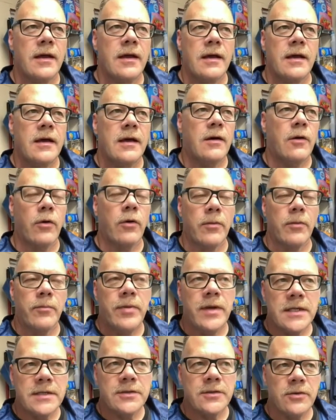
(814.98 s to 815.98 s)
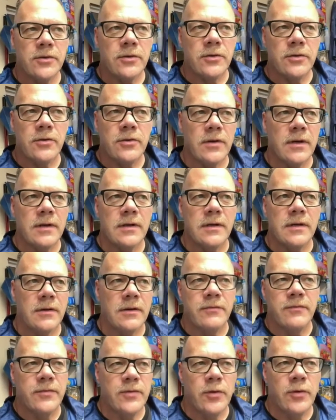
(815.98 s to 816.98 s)
or a picture, you
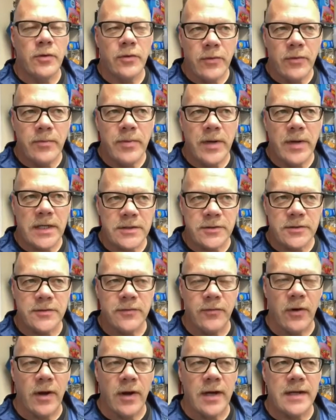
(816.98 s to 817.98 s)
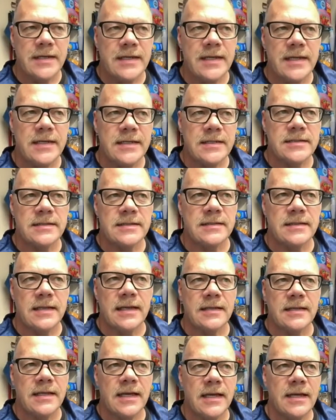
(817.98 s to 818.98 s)
know, 2 or 3 pictures for ideas, and
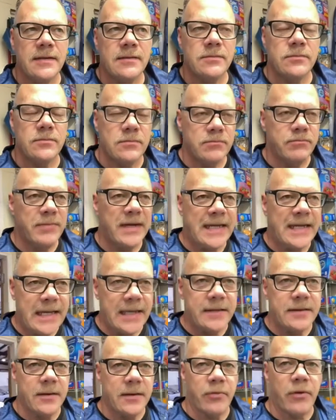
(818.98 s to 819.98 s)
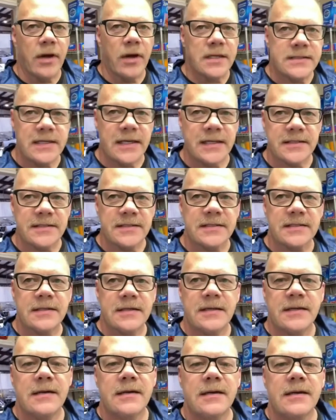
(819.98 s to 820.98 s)
they begin the process.
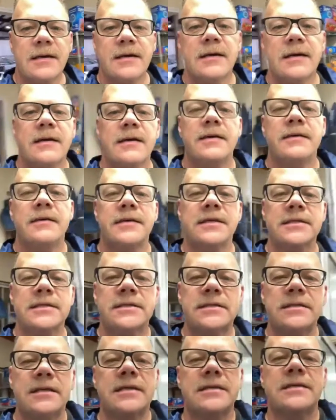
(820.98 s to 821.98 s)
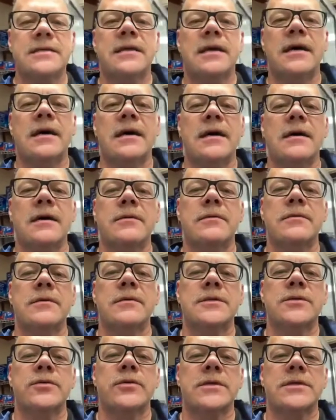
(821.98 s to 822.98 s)
This
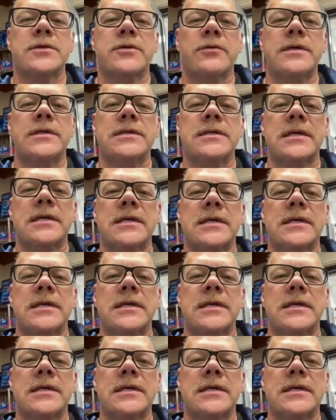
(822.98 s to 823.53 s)
switch screens again